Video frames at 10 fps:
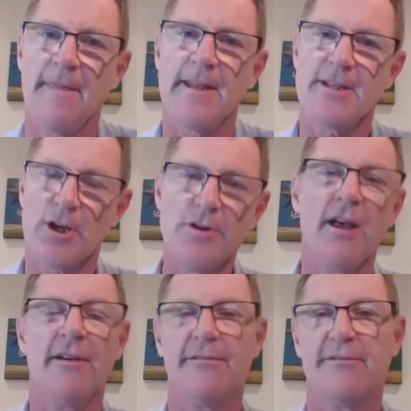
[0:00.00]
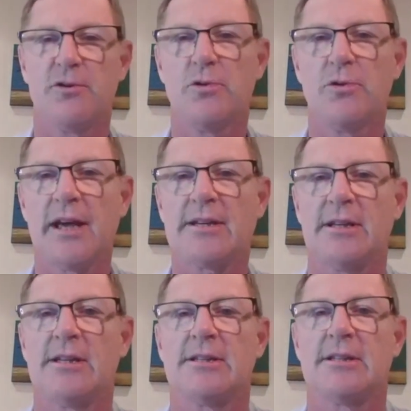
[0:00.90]
that don't have good
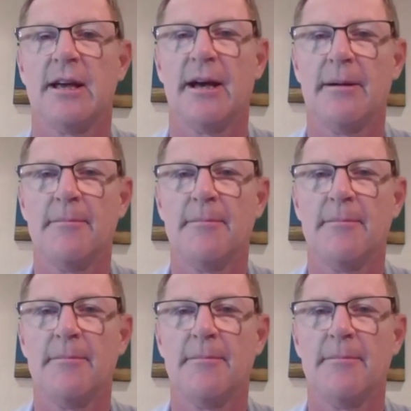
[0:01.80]
access,